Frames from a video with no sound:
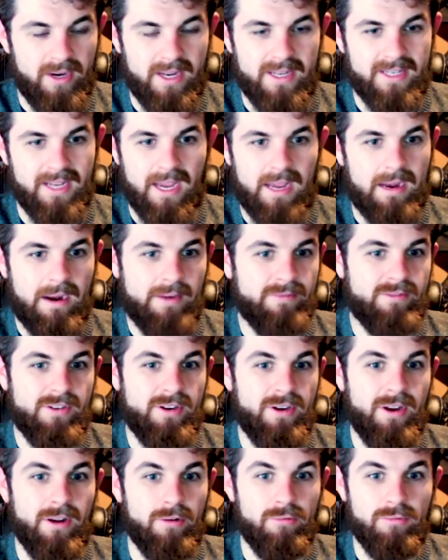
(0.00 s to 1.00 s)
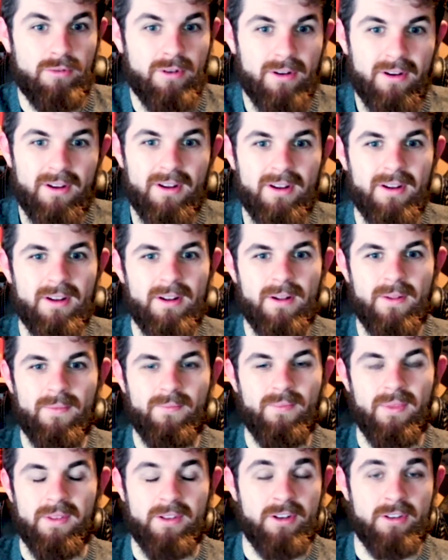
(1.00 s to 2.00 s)
entire afternoon,
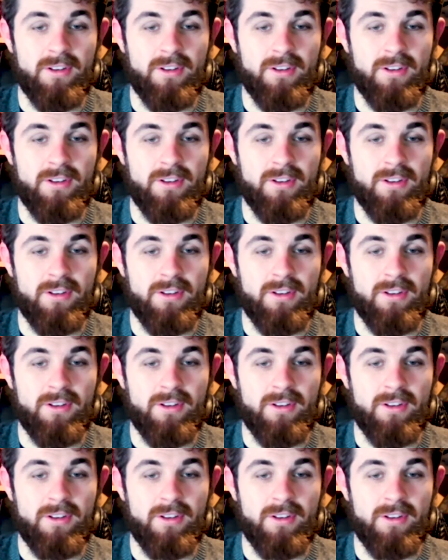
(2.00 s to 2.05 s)
just